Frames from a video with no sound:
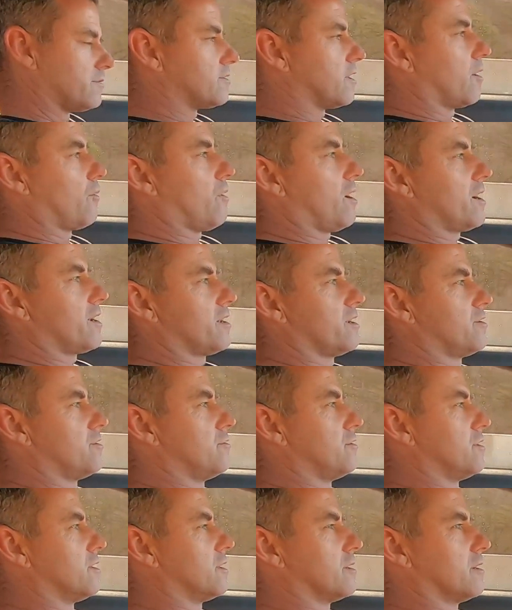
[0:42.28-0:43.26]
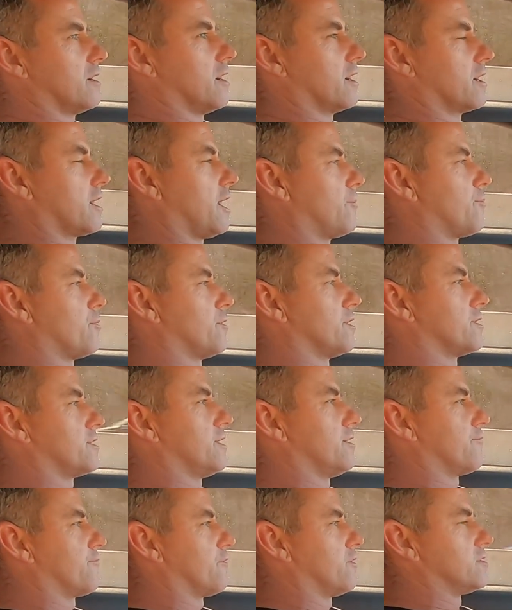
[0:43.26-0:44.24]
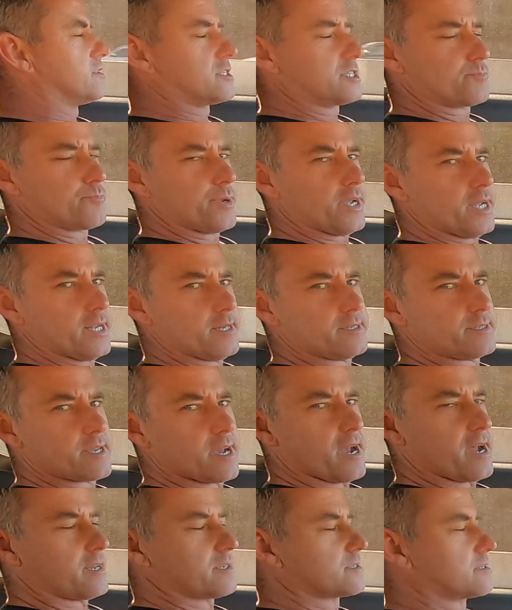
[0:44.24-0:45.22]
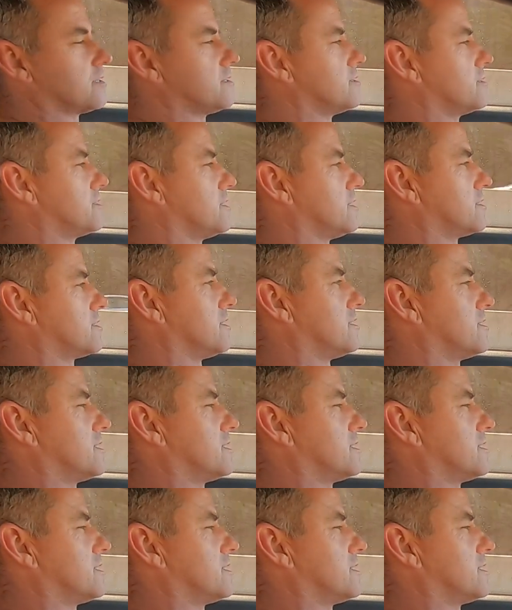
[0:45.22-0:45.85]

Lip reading: I wanted to do a couple of different speed tests and just to